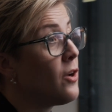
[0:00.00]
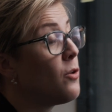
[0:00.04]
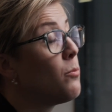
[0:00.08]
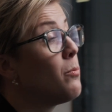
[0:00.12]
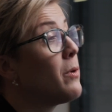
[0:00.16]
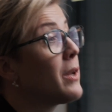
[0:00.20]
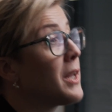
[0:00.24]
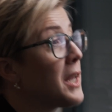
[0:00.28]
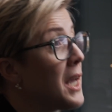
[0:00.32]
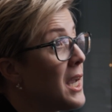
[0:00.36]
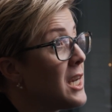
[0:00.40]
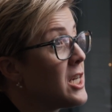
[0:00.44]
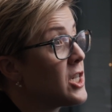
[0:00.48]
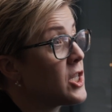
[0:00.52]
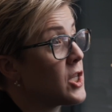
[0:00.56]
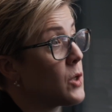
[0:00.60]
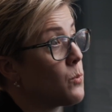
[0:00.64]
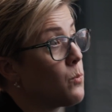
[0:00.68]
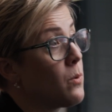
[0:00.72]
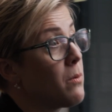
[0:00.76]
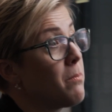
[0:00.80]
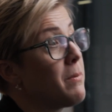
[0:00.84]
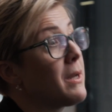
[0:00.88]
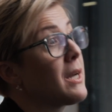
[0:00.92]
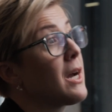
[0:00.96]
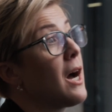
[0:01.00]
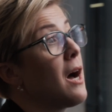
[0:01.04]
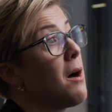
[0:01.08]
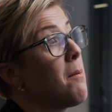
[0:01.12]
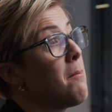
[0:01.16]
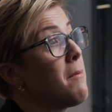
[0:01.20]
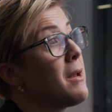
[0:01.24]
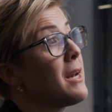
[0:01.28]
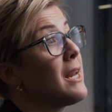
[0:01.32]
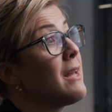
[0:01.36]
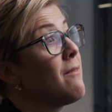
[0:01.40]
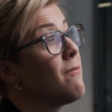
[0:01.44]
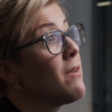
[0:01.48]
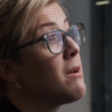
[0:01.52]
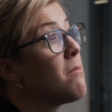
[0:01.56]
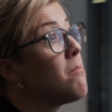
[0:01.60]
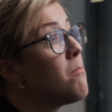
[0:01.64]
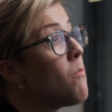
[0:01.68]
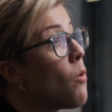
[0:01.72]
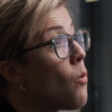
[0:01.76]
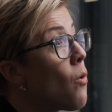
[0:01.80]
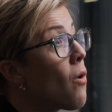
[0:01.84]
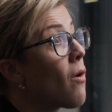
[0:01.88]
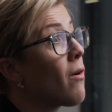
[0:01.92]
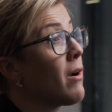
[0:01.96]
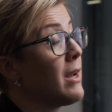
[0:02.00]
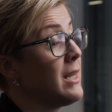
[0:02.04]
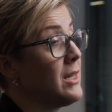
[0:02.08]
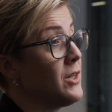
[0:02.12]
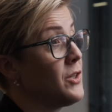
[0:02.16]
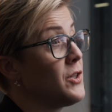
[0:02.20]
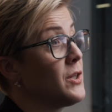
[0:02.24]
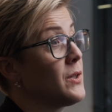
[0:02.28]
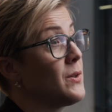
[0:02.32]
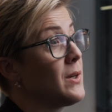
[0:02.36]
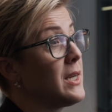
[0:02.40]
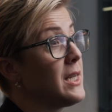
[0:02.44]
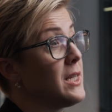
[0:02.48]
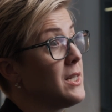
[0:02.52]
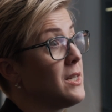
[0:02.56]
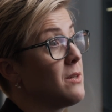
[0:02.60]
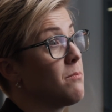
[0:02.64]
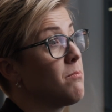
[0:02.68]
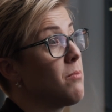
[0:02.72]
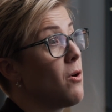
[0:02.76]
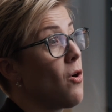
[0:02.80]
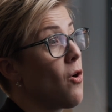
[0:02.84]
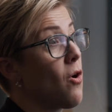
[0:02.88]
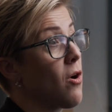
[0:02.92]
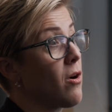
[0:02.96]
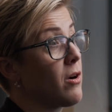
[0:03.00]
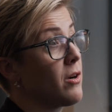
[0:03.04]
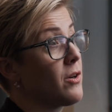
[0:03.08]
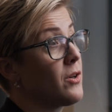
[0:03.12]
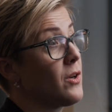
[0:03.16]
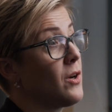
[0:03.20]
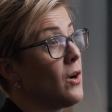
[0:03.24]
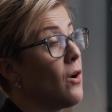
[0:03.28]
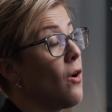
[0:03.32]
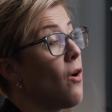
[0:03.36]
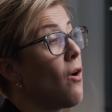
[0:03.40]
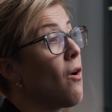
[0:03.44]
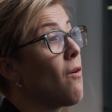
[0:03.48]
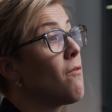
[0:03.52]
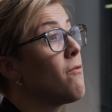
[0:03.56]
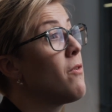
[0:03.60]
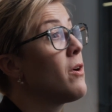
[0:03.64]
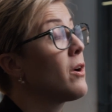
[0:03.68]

lubrication will become an even more integrated part of